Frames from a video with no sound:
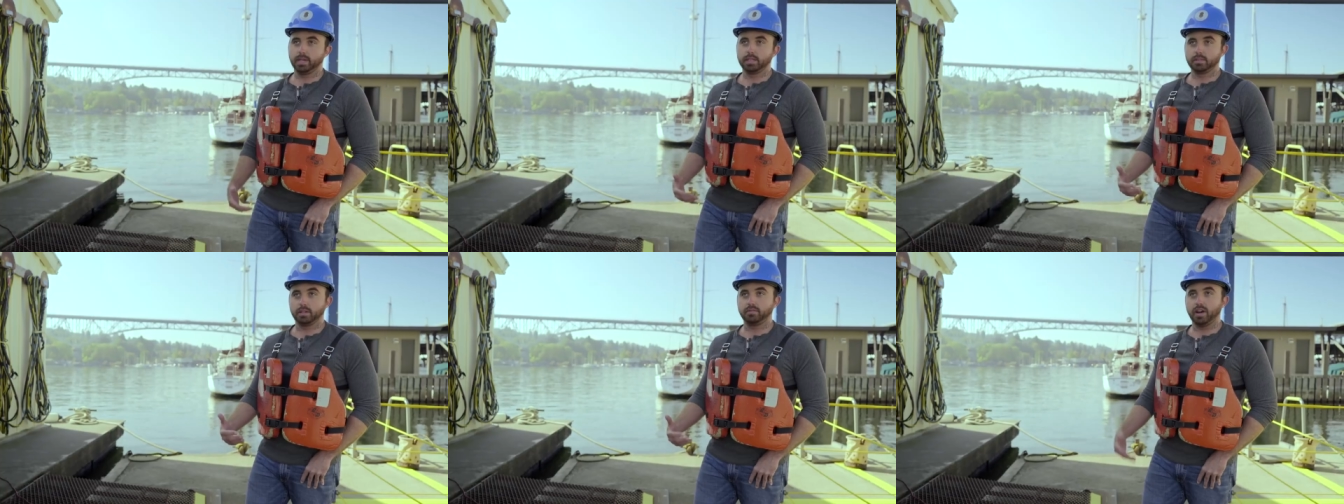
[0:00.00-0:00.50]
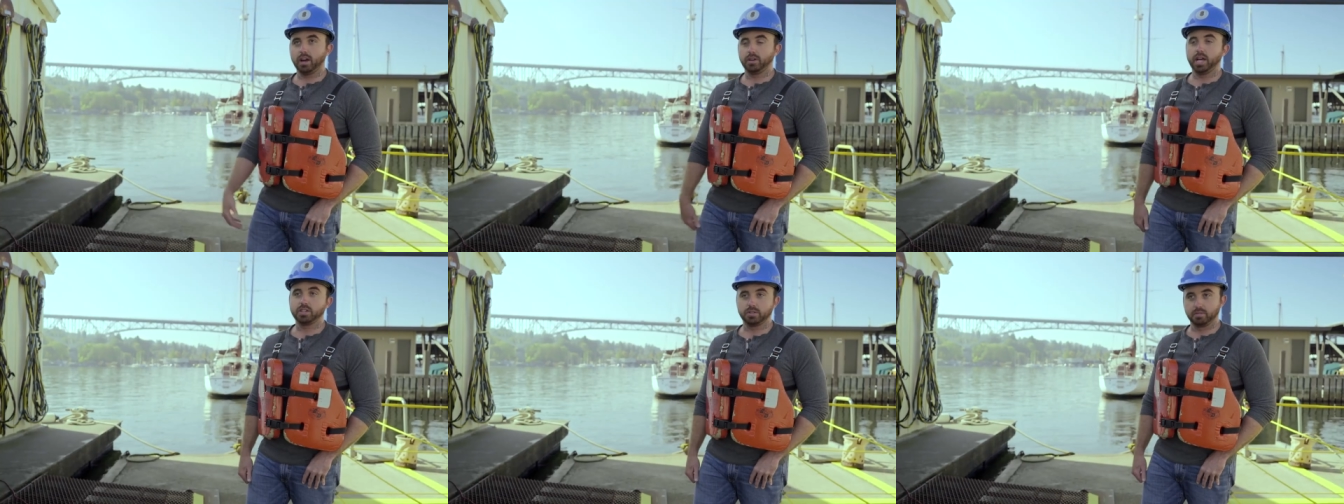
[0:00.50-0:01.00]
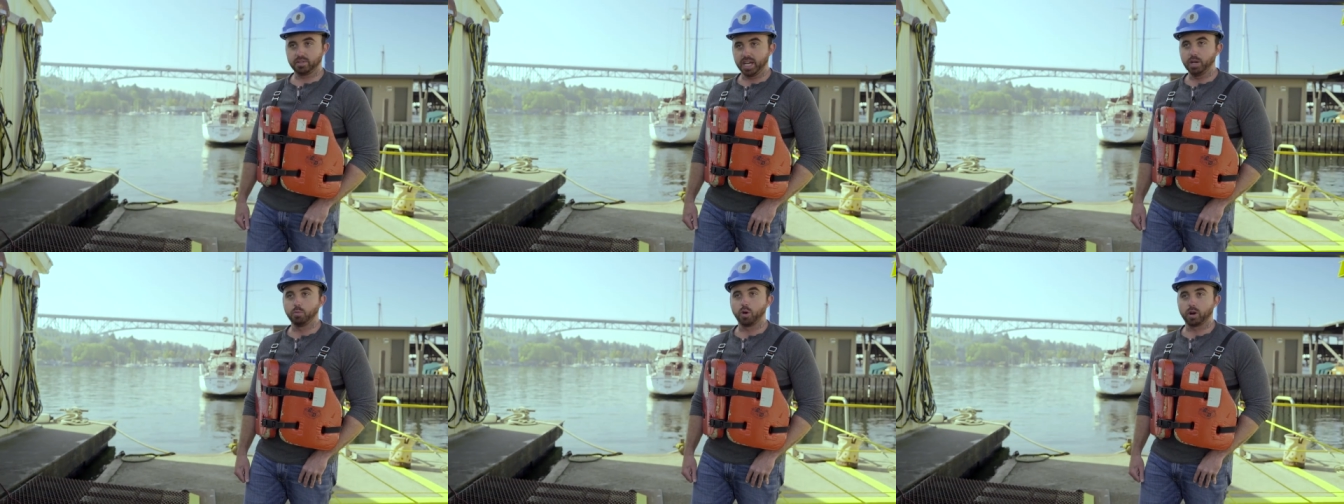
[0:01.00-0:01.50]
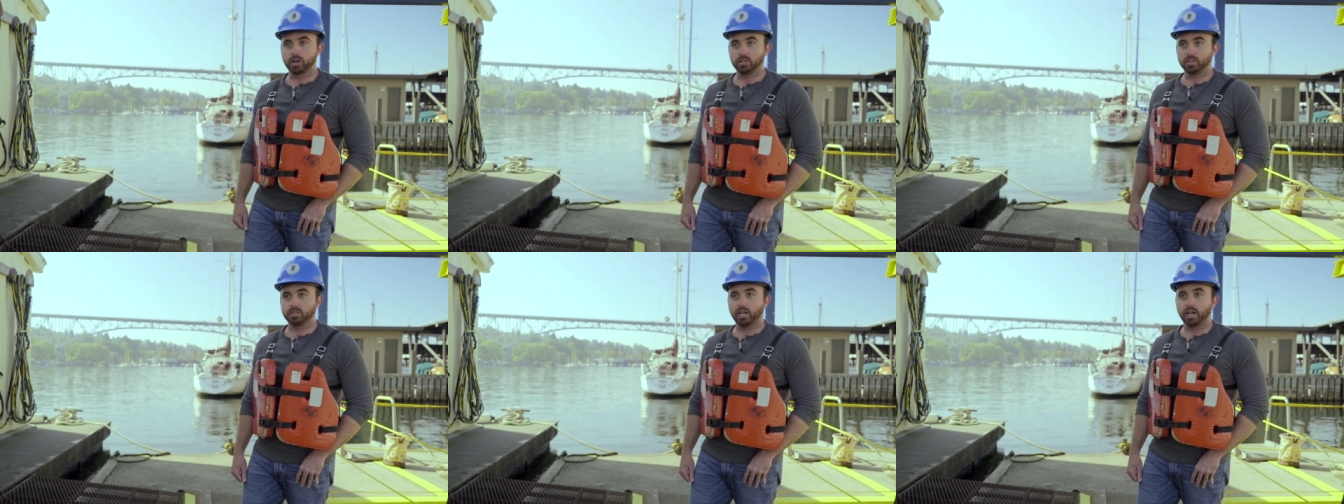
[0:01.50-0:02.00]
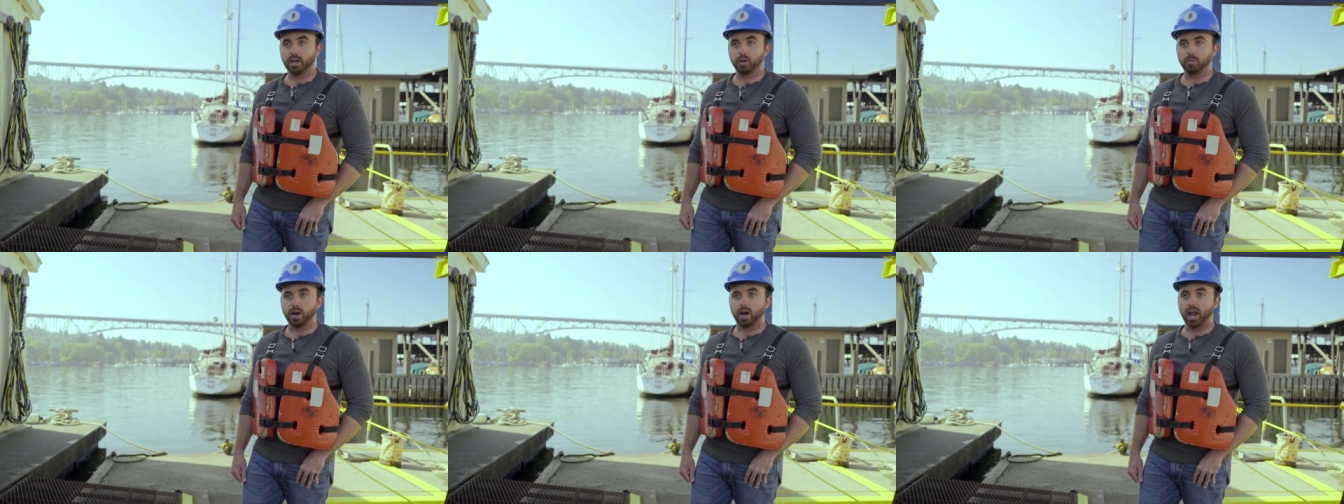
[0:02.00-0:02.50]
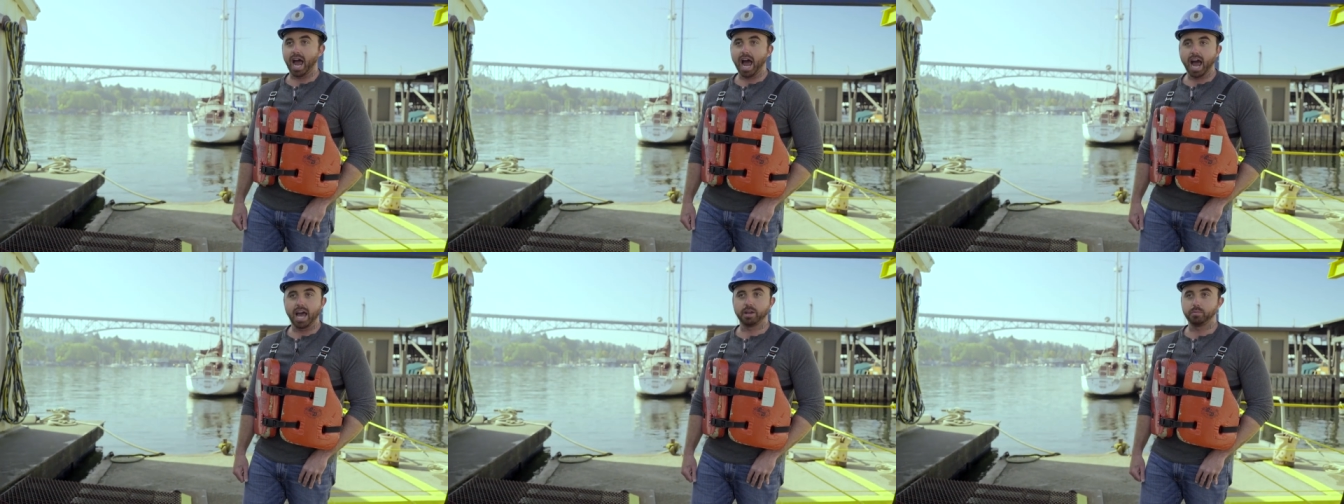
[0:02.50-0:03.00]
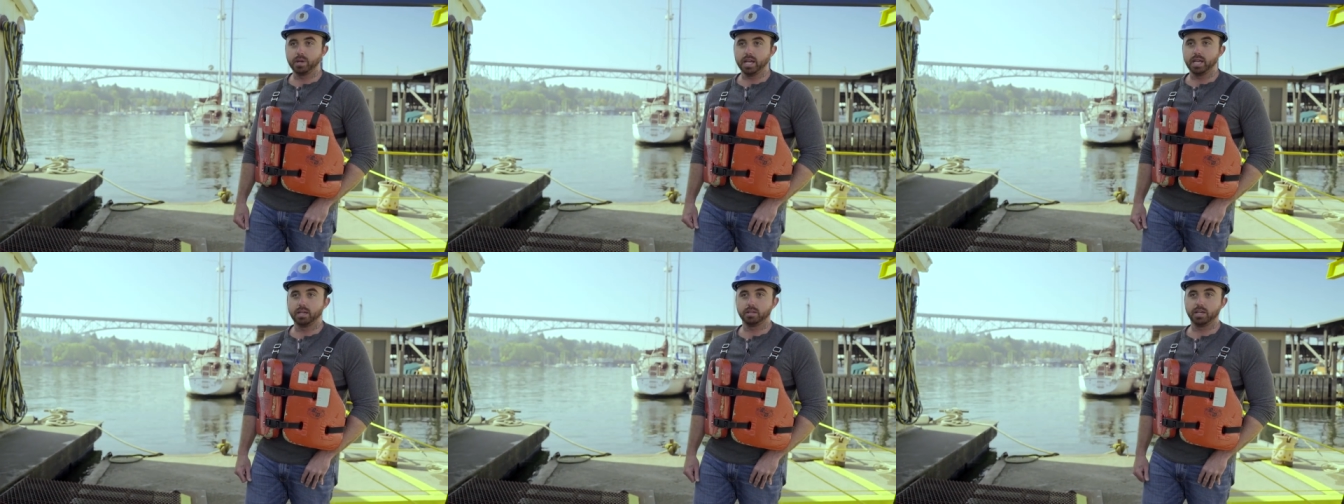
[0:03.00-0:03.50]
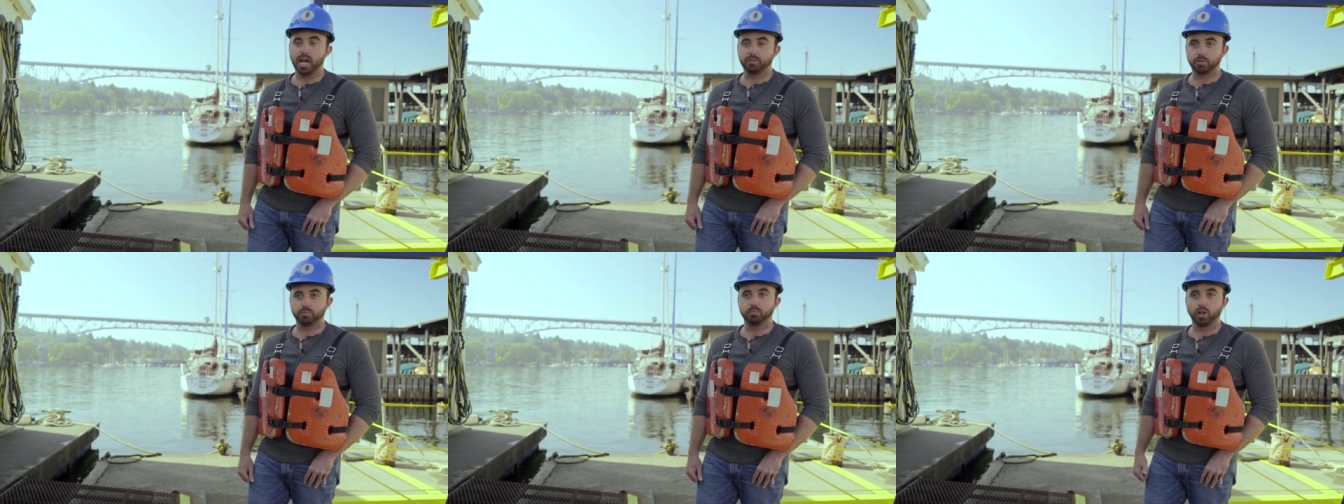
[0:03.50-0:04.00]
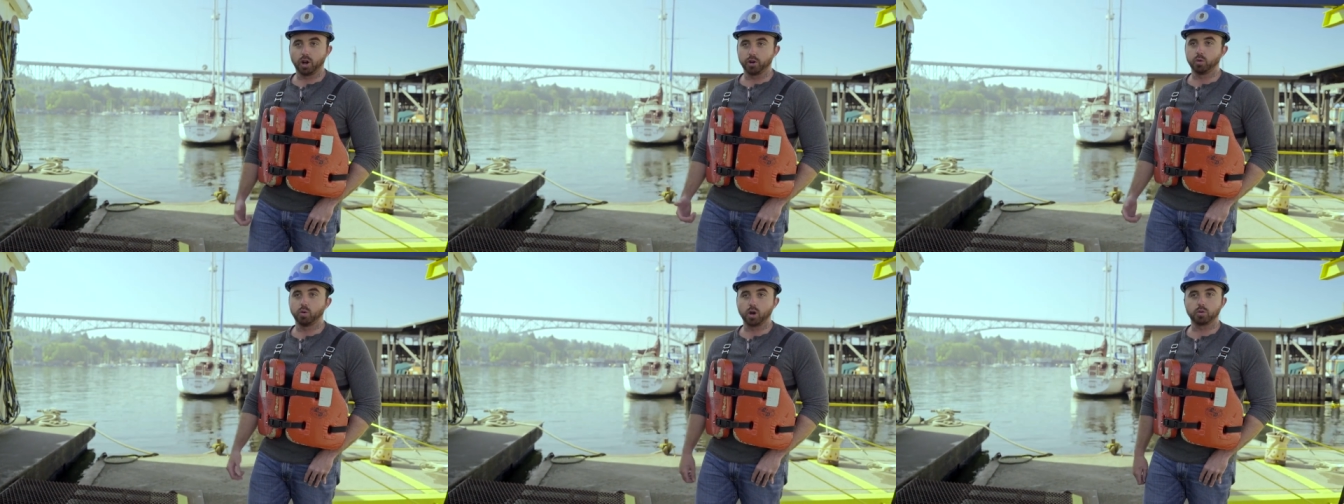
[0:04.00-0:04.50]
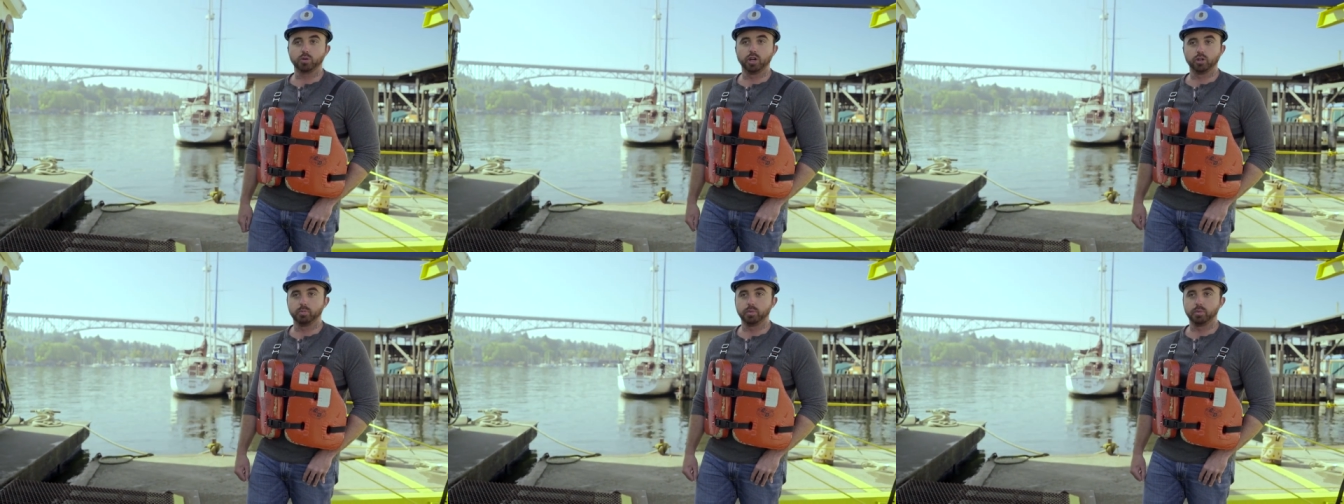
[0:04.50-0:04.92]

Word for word: It's a foundation of teamwork because it's not all about I and me. You have to learn to work with other